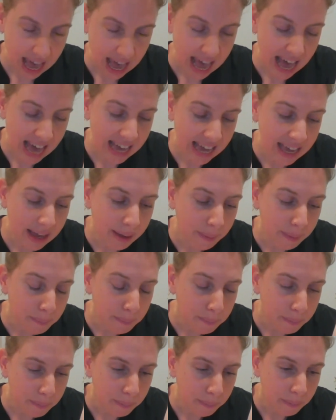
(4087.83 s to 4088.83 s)
I
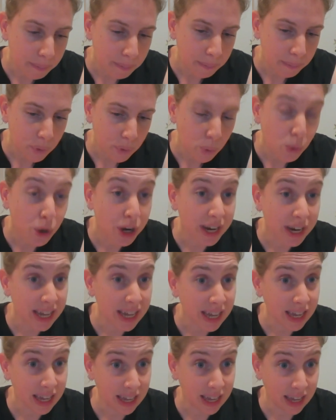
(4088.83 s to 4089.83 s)
am
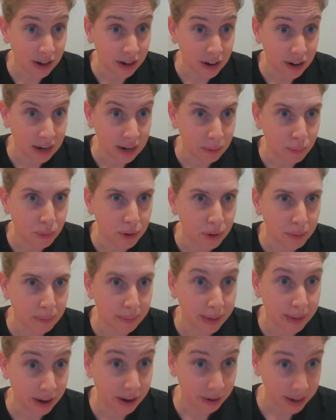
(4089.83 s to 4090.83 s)
working here and
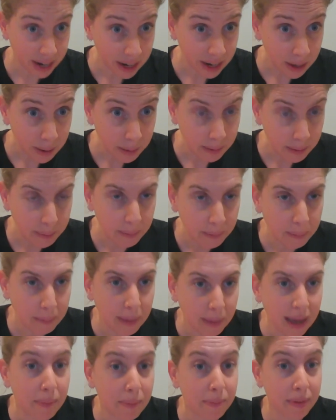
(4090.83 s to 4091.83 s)
preparing
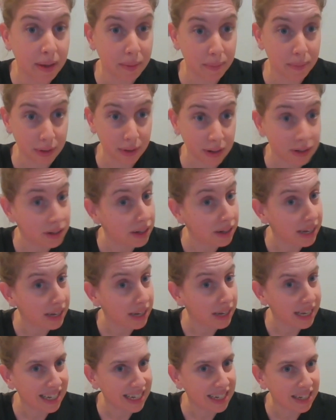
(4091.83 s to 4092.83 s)
my people
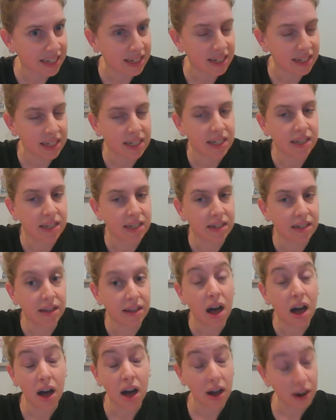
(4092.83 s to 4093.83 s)
and the
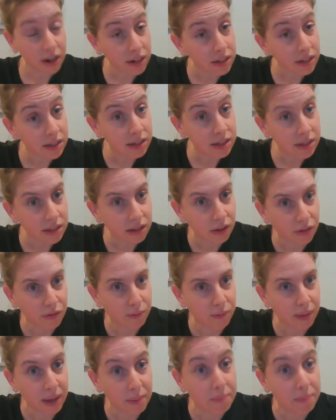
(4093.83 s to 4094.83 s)
hearts of
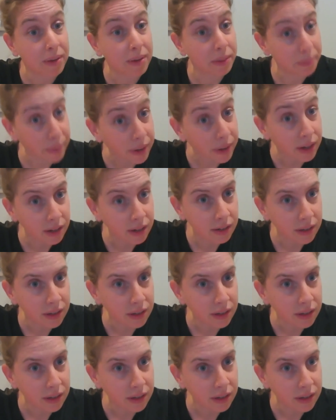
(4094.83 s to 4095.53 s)
my people